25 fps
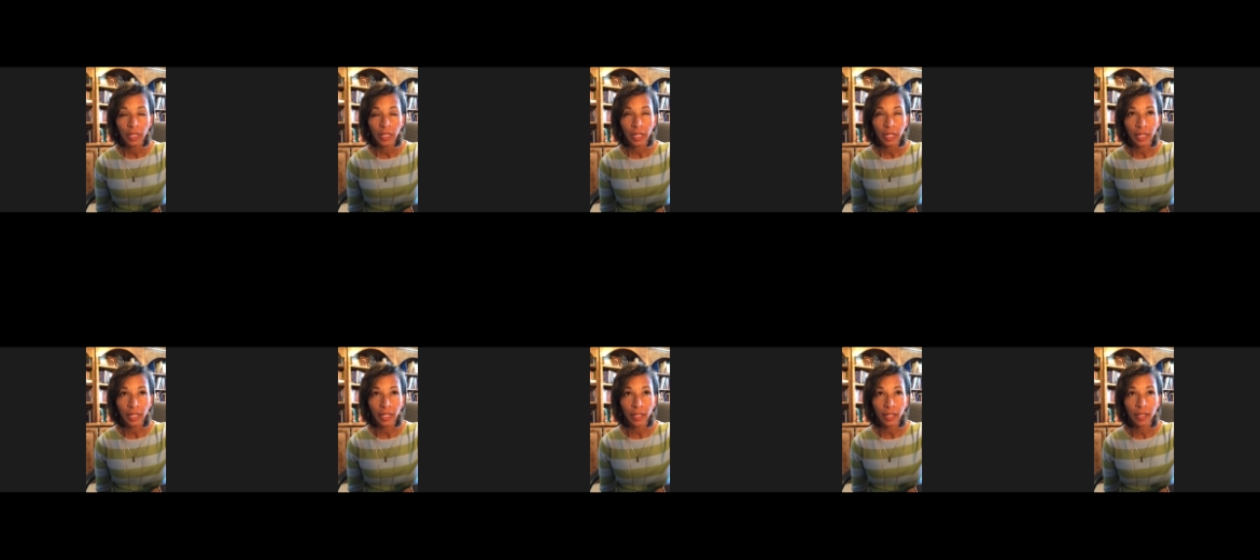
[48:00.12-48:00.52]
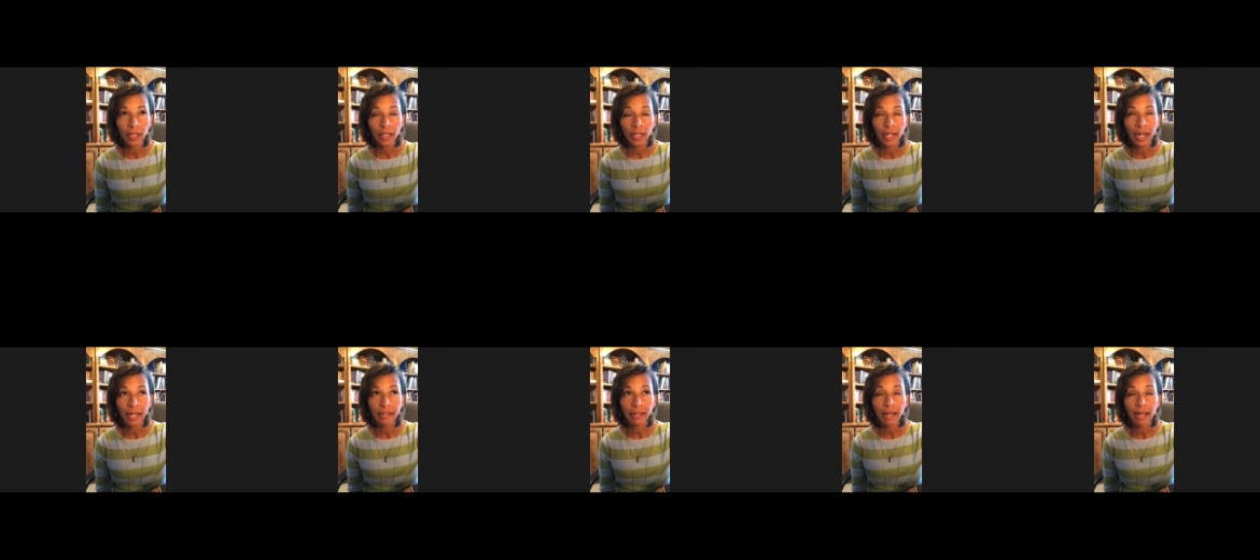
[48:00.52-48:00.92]
and
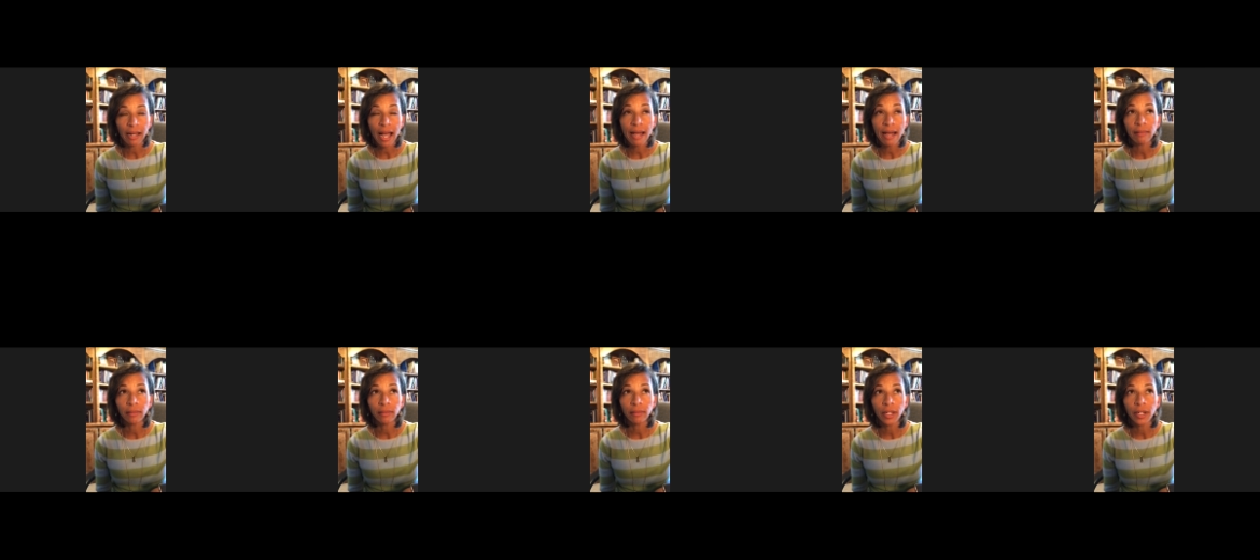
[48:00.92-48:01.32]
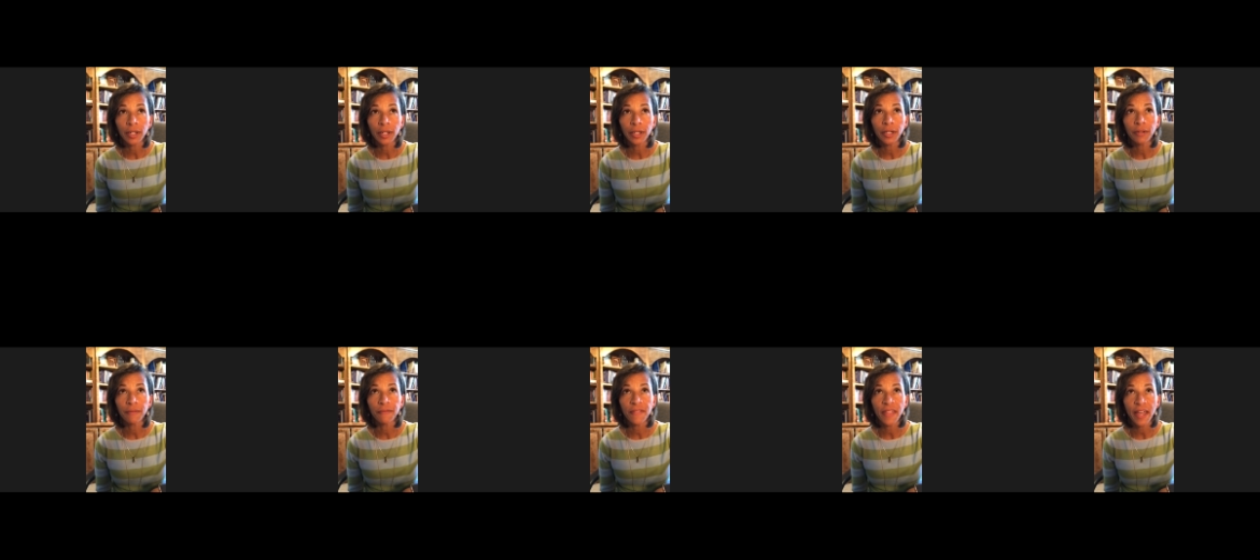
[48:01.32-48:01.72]
I, I
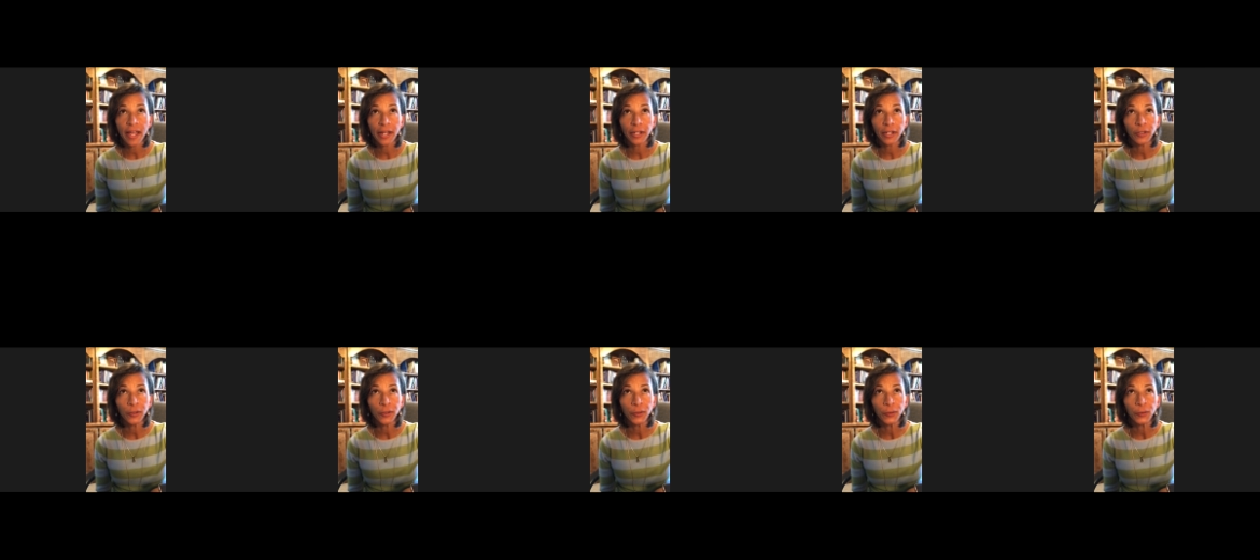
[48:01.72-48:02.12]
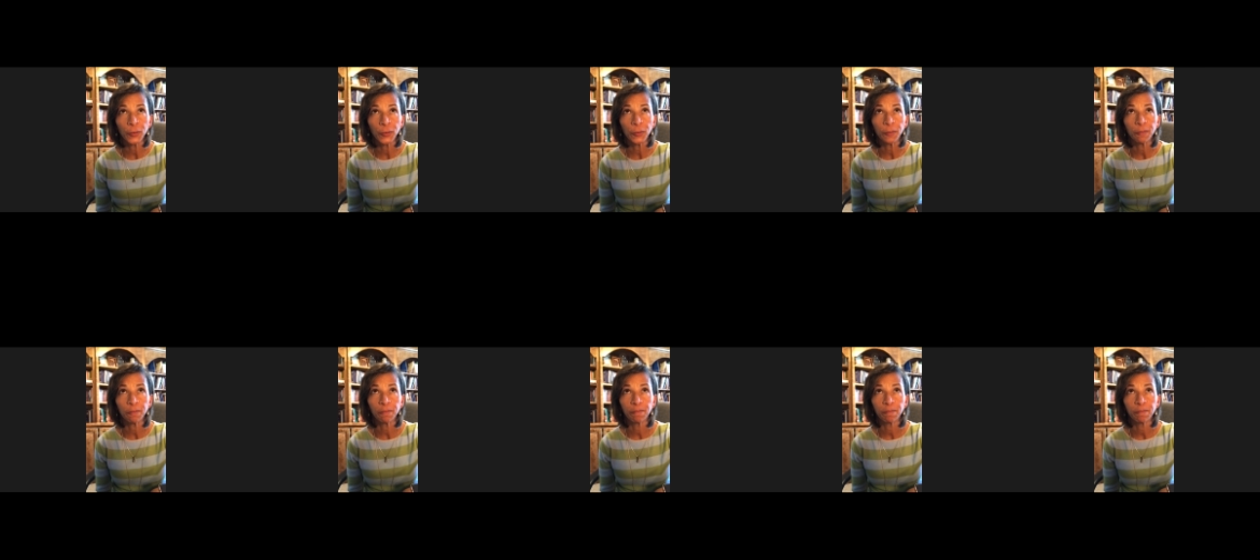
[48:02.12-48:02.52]
love that you